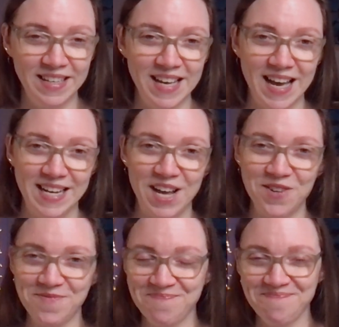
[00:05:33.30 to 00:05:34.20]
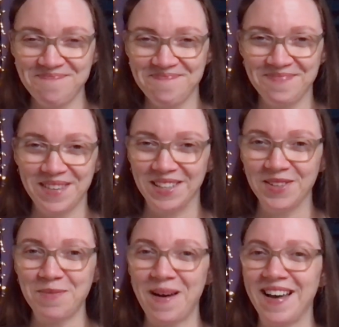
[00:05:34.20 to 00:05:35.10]
And now, a
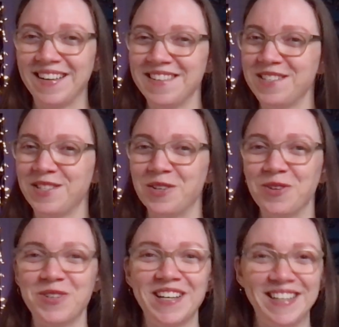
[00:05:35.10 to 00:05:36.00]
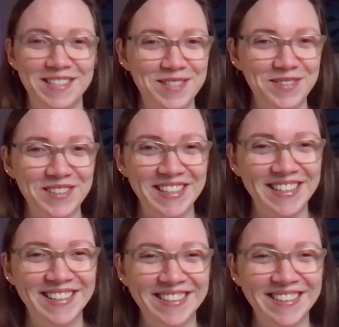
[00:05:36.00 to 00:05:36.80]
look back into Star Trek history.